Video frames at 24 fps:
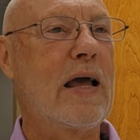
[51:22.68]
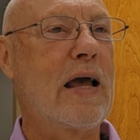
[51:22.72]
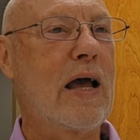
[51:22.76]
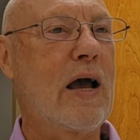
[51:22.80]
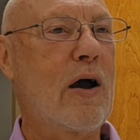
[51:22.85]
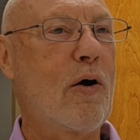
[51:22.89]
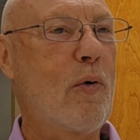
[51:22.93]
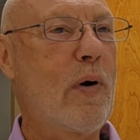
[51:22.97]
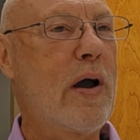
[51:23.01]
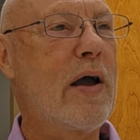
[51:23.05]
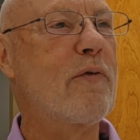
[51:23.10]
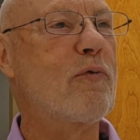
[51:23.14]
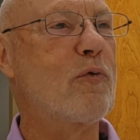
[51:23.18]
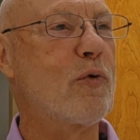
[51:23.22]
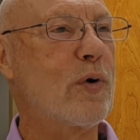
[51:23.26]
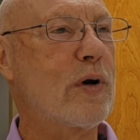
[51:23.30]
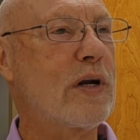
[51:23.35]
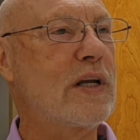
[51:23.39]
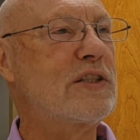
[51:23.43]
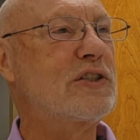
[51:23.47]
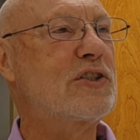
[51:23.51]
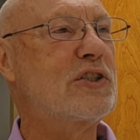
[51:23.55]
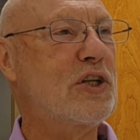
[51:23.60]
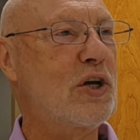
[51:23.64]
However,
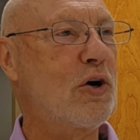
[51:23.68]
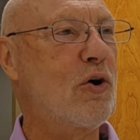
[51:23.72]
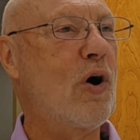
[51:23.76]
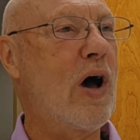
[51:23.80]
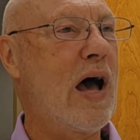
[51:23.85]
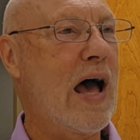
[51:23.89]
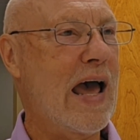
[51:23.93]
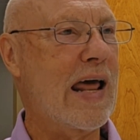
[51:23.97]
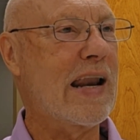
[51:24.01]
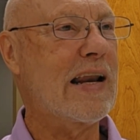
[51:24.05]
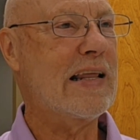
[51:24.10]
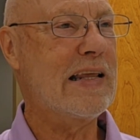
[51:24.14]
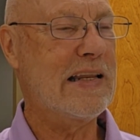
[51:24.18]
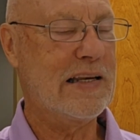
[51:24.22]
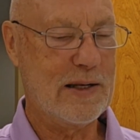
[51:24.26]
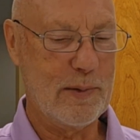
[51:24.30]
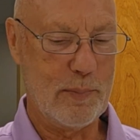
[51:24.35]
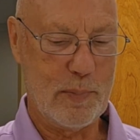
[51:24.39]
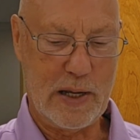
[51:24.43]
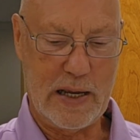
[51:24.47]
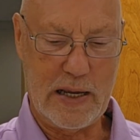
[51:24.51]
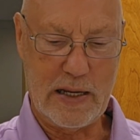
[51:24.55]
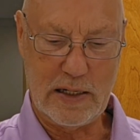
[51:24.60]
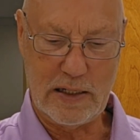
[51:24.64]
it's still hotly
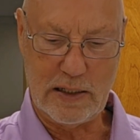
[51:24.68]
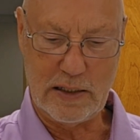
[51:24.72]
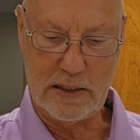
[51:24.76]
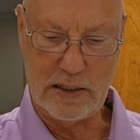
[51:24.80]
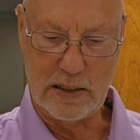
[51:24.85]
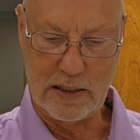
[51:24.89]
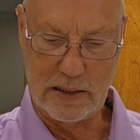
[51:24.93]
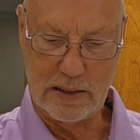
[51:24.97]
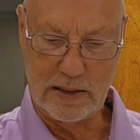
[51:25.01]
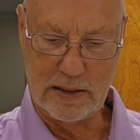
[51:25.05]
debated.